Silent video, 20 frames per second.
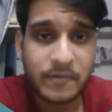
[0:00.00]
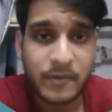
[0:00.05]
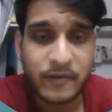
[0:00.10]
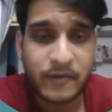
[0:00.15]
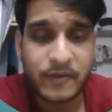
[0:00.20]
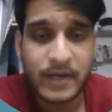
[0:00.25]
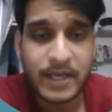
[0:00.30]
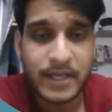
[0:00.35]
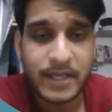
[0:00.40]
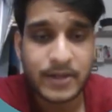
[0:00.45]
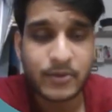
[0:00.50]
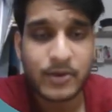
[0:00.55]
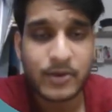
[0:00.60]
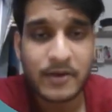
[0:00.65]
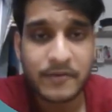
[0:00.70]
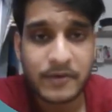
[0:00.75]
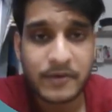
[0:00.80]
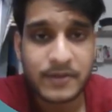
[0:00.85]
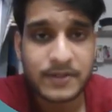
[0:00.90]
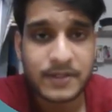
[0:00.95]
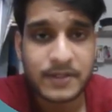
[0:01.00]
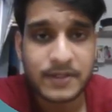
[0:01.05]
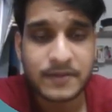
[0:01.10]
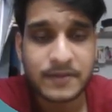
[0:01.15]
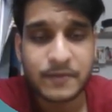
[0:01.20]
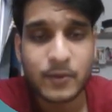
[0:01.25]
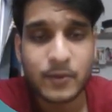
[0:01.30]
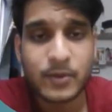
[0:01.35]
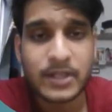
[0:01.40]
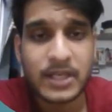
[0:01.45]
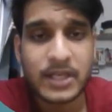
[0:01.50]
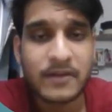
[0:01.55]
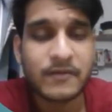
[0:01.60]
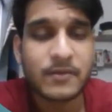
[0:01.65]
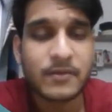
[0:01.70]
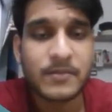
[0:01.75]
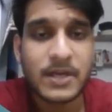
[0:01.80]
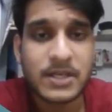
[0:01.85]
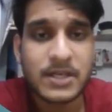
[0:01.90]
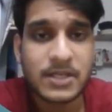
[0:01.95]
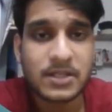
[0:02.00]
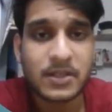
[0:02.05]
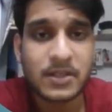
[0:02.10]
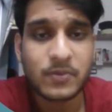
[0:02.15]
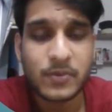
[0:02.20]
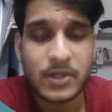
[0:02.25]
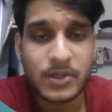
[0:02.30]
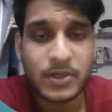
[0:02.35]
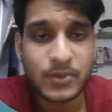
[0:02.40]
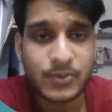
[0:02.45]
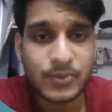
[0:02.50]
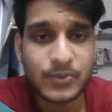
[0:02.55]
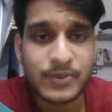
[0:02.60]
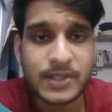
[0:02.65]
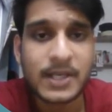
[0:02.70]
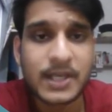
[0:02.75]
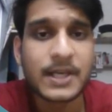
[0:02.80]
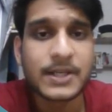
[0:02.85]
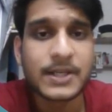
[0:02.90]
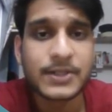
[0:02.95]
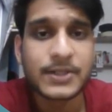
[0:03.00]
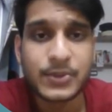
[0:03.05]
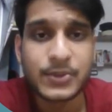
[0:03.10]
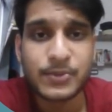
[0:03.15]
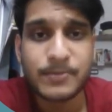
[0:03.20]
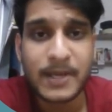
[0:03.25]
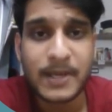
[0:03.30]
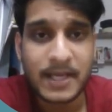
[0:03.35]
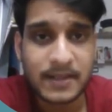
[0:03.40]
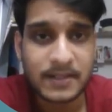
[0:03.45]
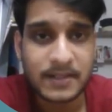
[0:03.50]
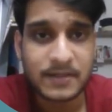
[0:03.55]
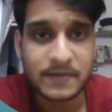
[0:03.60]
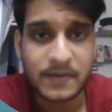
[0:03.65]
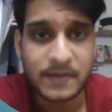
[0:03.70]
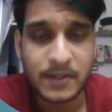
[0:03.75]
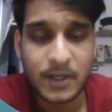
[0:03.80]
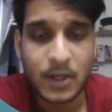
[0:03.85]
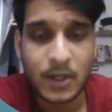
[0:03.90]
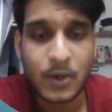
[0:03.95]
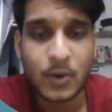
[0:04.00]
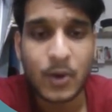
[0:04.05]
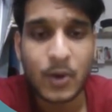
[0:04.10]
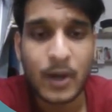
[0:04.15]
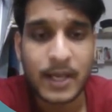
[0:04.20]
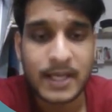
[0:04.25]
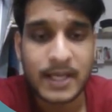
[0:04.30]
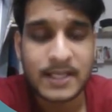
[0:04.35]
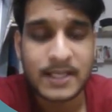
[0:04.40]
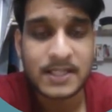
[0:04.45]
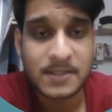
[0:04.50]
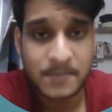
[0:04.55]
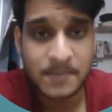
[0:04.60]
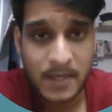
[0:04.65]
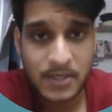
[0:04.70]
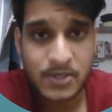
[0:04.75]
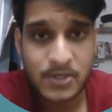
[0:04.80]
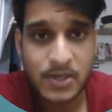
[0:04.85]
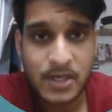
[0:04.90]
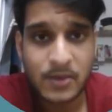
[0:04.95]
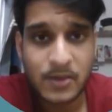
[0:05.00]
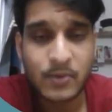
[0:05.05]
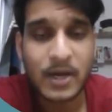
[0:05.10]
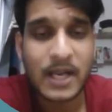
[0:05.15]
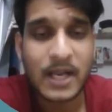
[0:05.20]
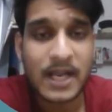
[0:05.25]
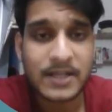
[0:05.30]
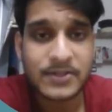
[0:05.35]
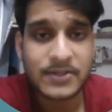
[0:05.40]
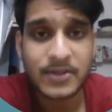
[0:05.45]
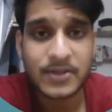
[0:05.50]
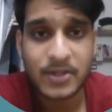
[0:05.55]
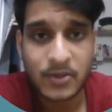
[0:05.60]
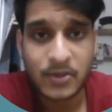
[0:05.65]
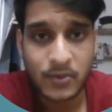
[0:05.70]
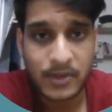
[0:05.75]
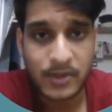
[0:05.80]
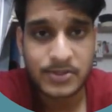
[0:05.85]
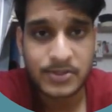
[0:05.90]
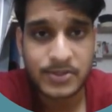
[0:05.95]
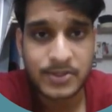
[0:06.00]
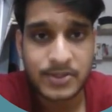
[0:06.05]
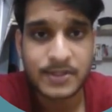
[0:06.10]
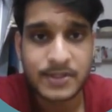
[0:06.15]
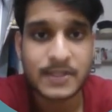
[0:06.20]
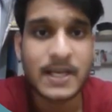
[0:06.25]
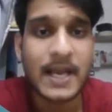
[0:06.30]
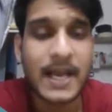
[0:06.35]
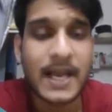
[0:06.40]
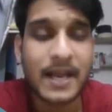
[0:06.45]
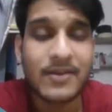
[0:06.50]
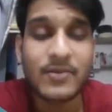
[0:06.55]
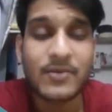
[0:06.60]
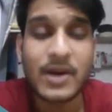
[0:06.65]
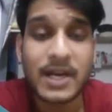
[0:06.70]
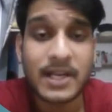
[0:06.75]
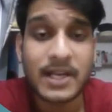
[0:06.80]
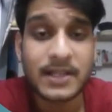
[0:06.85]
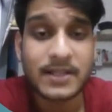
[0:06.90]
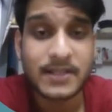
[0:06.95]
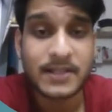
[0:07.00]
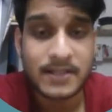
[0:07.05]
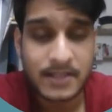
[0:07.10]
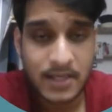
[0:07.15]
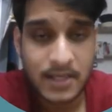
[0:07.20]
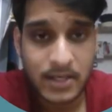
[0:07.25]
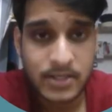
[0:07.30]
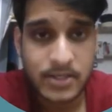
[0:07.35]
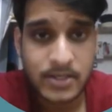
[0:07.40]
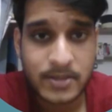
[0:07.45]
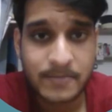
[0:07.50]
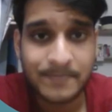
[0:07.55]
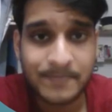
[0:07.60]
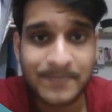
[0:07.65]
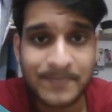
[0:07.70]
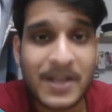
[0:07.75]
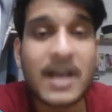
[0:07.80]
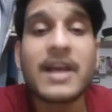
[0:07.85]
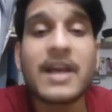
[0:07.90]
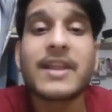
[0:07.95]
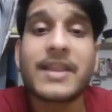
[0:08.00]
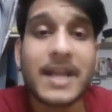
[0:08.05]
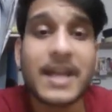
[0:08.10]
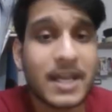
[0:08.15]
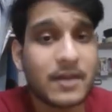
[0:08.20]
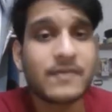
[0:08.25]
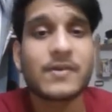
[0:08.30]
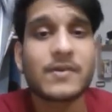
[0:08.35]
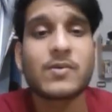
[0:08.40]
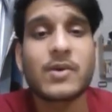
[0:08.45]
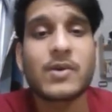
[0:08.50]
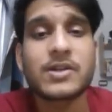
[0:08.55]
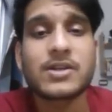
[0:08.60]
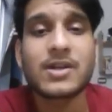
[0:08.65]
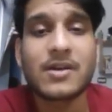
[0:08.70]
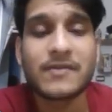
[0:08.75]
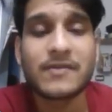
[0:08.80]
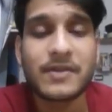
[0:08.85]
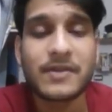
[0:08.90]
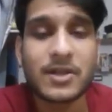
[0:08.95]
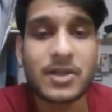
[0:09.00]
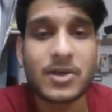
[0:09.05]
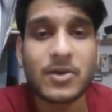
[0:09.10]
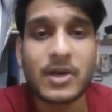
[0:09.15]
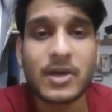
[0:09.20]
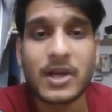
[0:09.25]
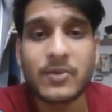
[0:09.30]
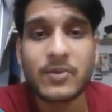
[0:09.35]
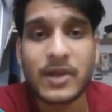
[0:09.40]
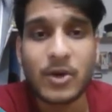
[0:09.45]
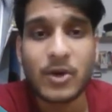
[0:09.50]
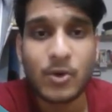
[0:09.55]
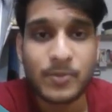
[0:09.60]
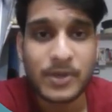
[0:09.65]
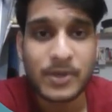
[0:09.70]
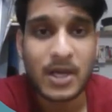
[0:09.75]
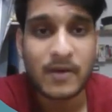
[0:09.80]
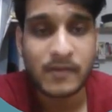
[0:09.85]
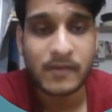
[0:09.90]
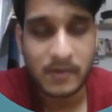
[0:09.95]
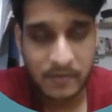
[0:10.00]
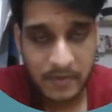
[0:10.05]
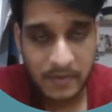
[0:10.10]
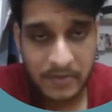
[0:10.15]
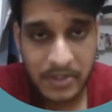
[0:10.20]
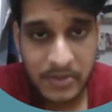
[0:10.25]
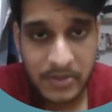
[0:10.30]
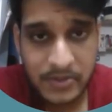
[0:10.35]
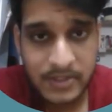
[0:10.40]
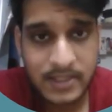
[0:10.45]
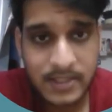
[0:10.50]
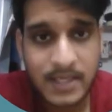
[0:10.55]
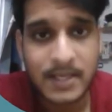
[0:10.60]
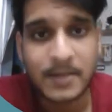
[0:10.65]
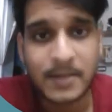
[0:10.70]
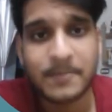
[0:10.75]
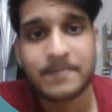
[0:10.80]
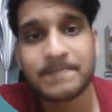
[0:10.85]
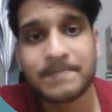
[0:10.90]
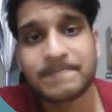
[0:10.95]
provided the references for the information that we used to make this video, and especially while answering the questions and writing the discussion. Thank you for watching our video, and we hope you have a very good day.